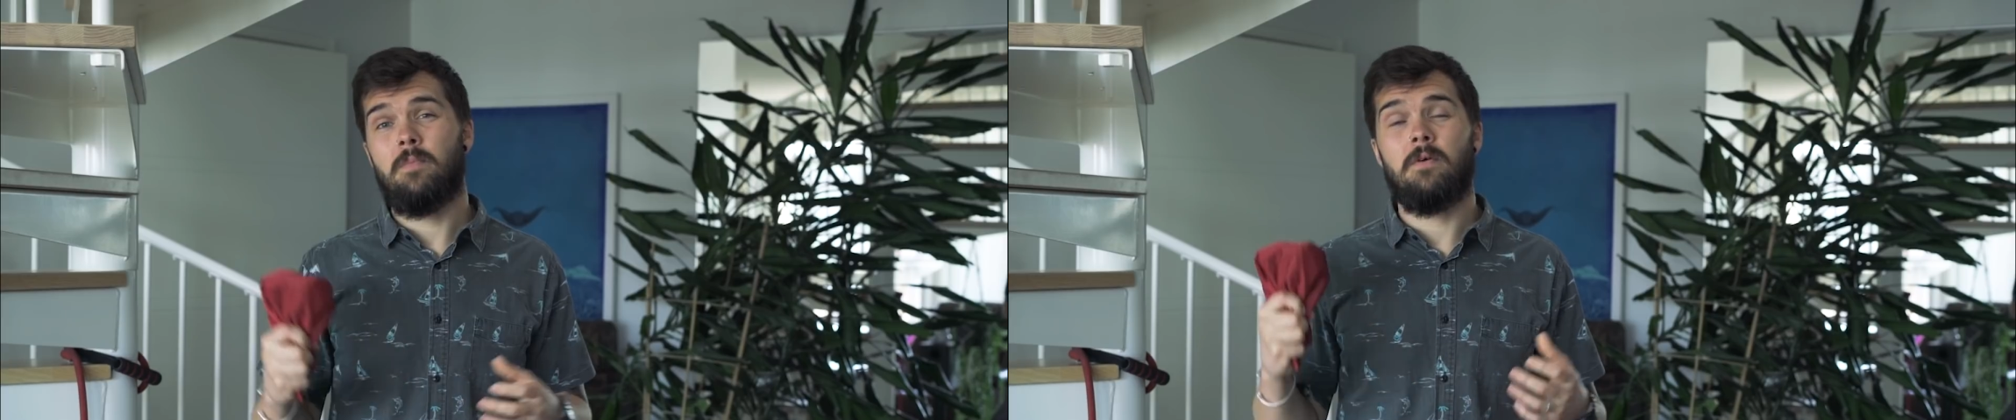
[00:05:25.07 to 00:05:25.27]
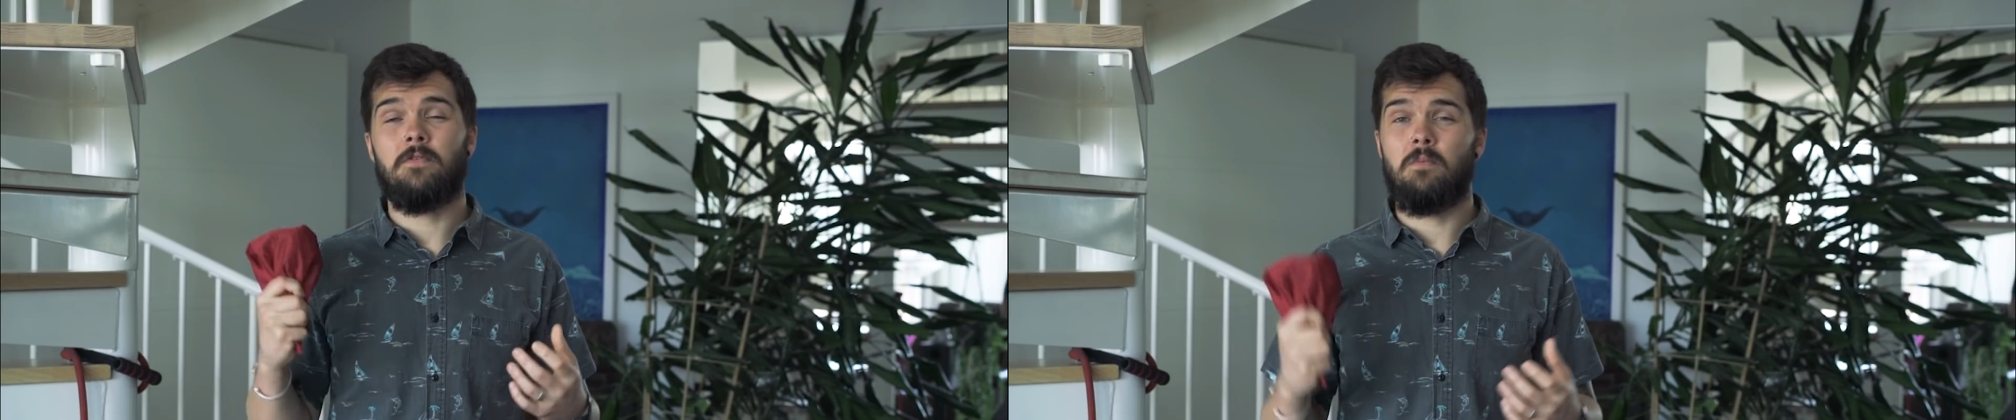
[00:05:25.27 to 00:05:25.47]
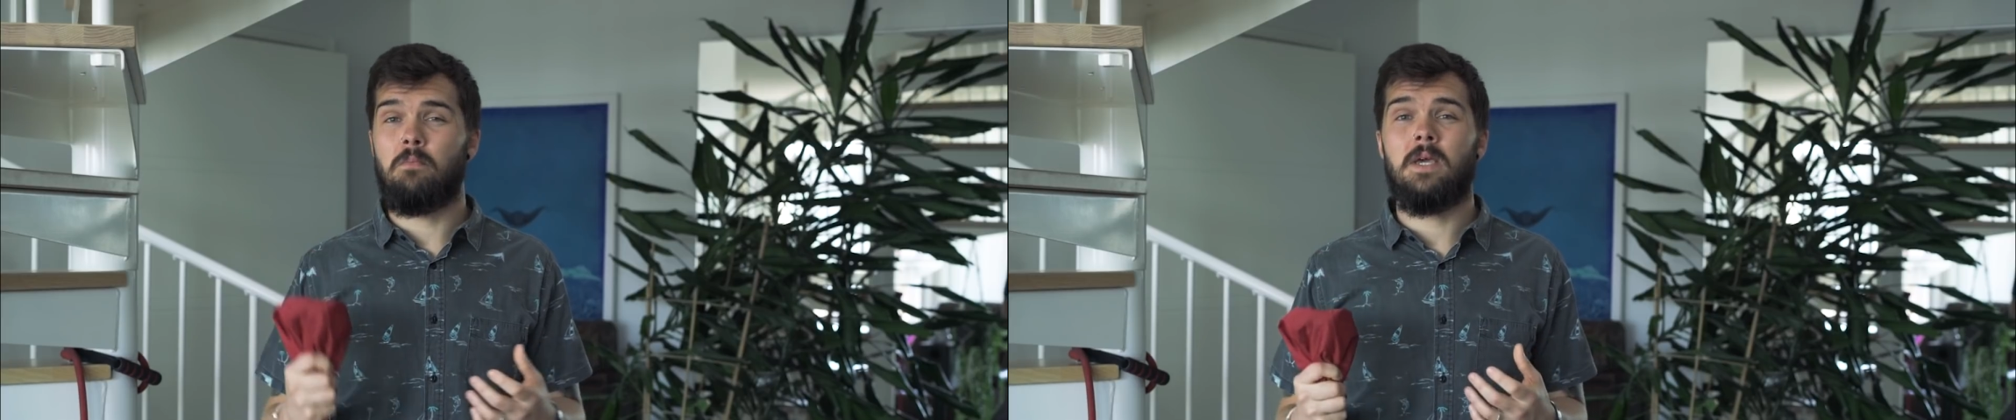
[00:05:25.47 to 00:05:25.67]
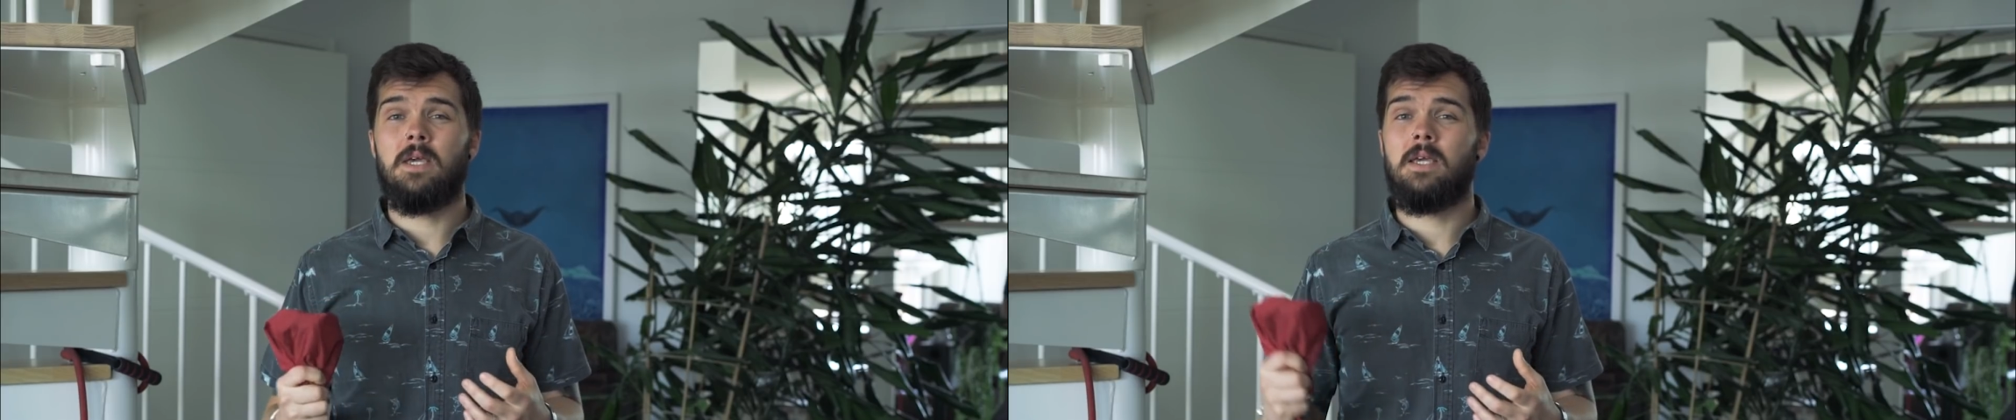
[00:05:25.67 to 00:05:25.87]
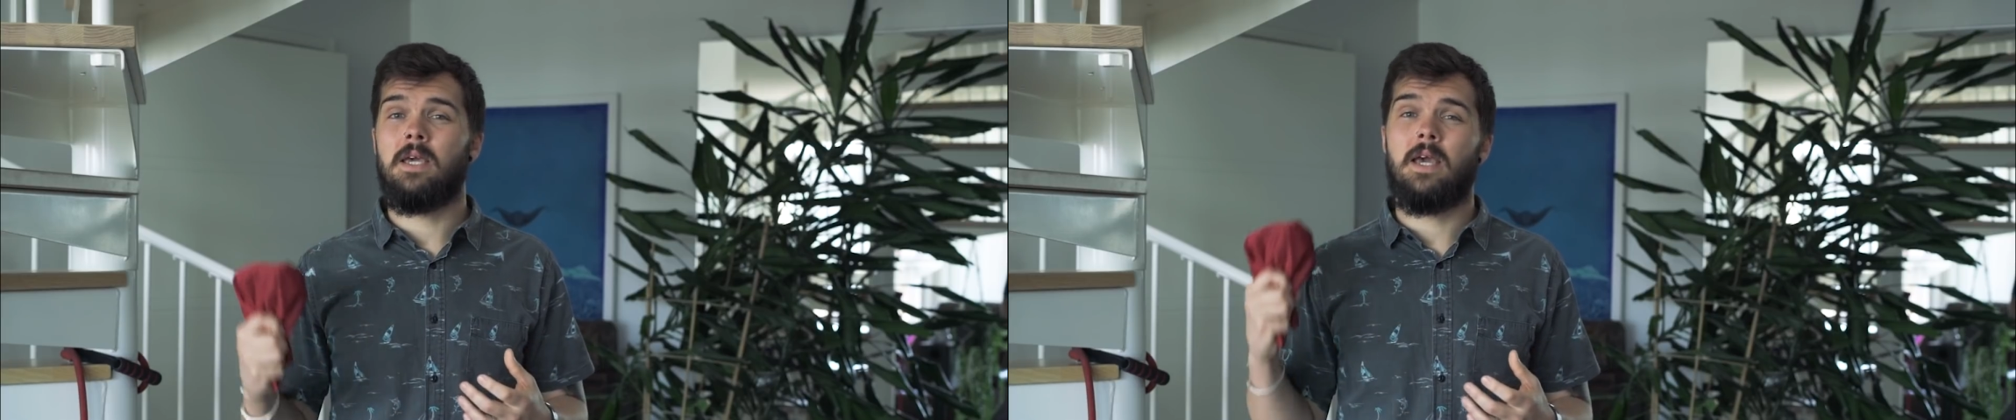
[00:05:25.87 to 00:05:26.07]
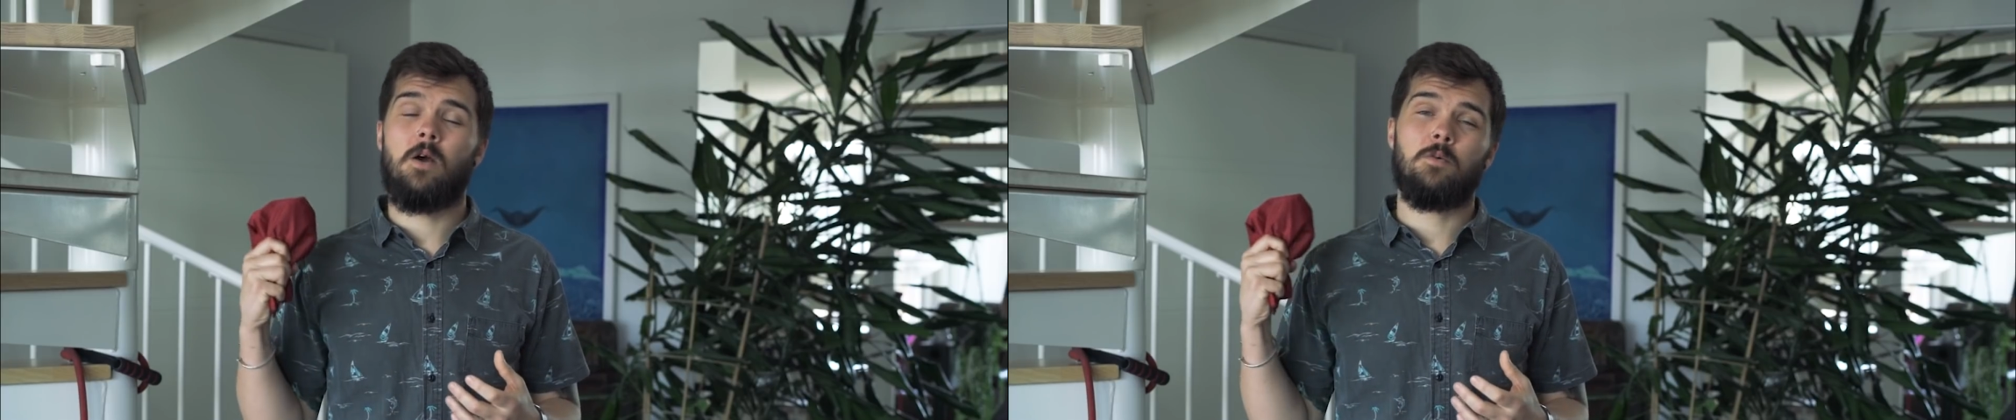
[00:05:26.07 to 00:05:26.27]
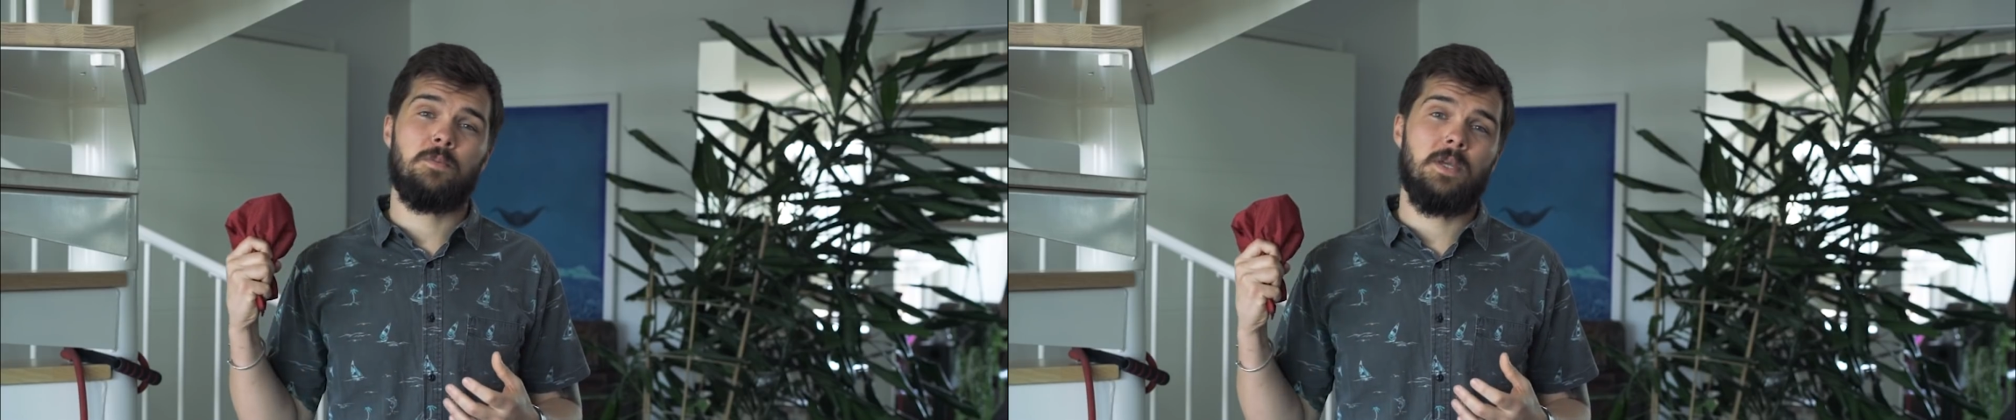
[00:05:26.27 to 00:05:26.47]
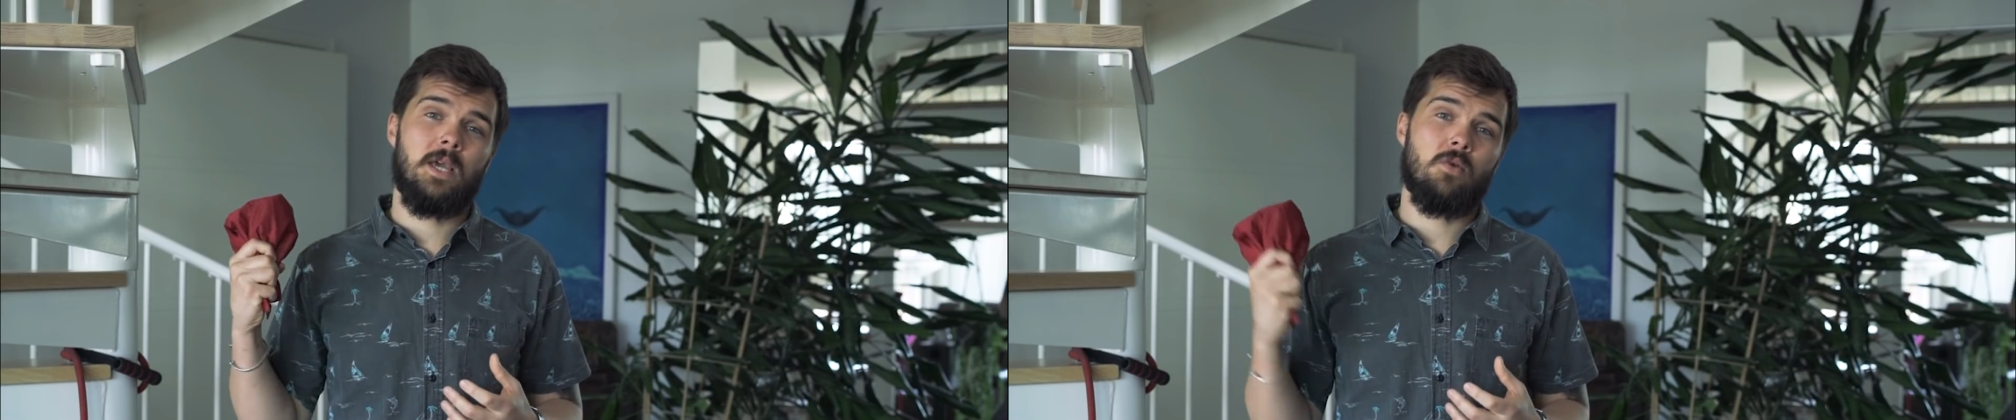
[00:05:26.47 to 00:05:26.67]
but for me it helps
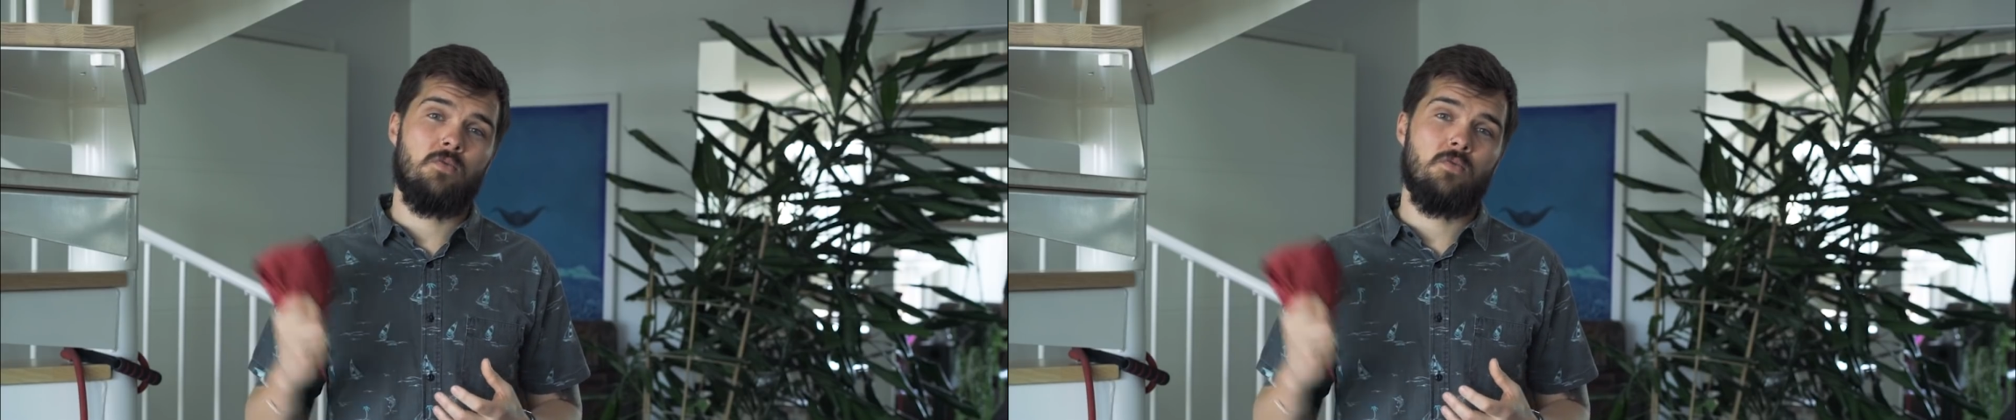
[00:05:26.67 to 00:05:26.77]
me get a